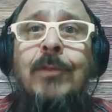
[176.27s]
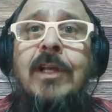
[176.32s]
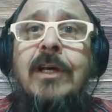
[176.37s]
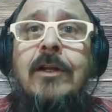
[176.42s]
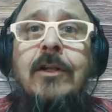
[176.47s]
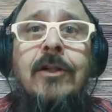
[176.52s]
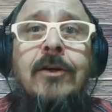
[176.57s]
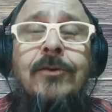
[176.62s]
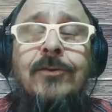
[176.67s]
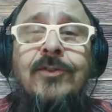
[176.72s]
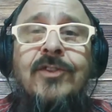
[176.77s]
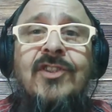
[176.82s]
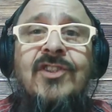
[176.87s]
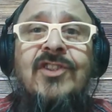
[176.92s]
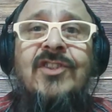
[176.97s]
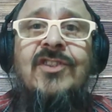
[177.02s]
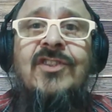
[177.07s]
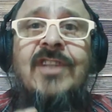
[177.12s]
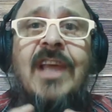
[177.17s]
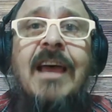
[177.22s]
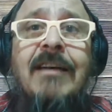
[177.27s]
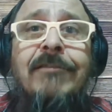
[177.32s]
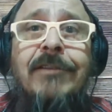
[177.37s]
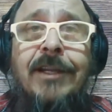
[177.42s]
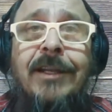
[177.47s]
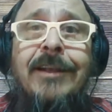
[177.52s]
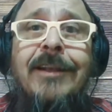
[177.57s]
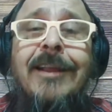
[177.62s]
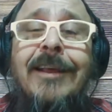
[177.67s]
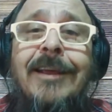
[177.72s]
let alone
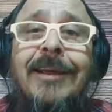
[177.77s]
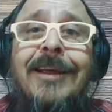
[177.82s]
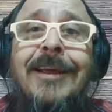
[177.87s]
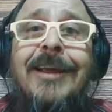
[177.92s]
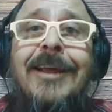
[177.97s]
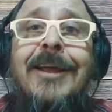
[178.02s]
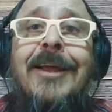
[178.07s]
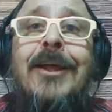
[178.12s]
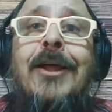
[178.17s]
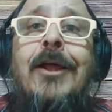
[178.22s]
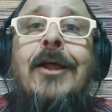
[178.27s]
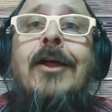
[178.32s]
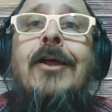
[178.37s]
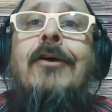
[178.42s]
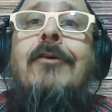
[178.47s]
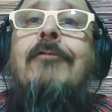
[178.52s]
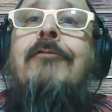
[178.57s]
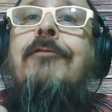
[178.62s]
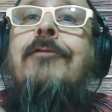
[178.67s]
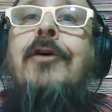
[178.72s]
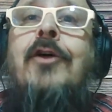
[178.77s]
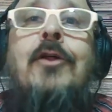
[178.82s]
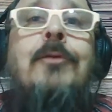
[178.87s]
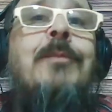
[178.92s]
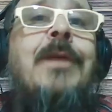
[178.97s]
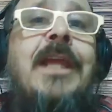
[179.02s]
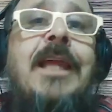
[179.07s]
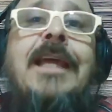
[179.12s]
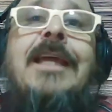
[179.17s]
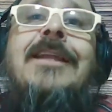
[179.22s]
7. Fill
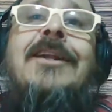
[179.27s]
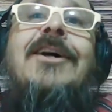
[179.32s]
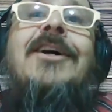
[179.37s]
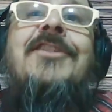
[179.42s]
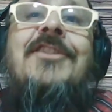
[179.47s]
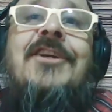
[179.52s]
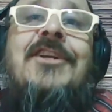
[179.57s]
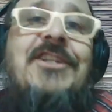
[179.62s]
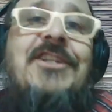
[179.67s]
me in on the